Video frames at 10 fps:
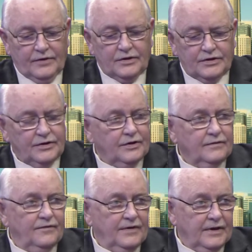first, third,
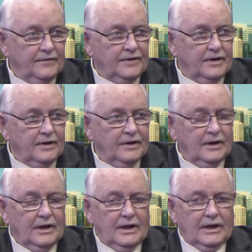and fifth, and
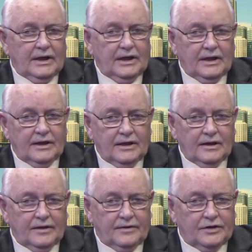in
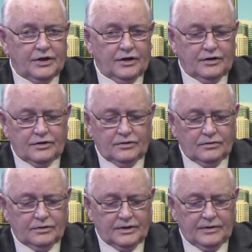uh, the charter schools.